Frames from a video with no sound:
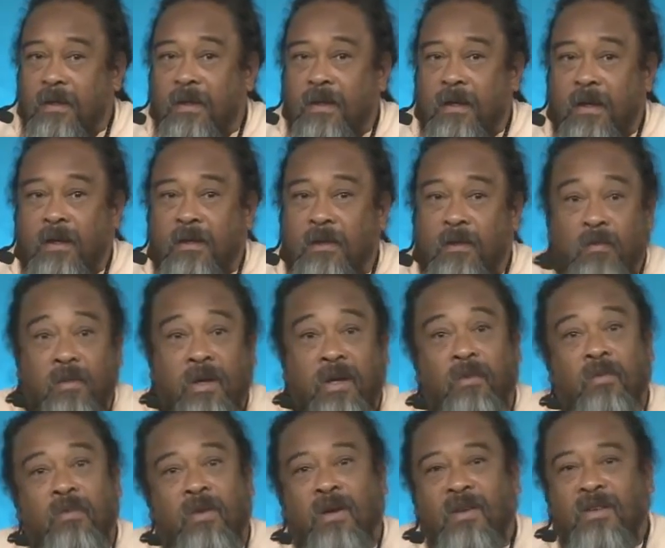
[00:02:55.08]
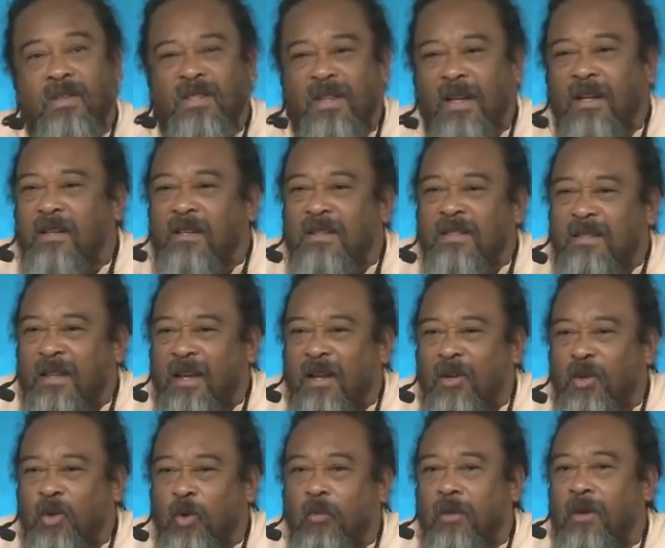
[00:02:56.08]
And we understand this kind
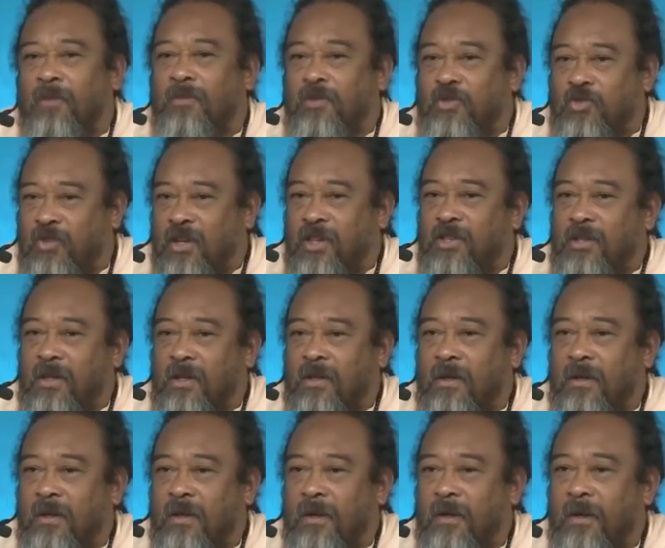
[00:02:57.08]
of human frustration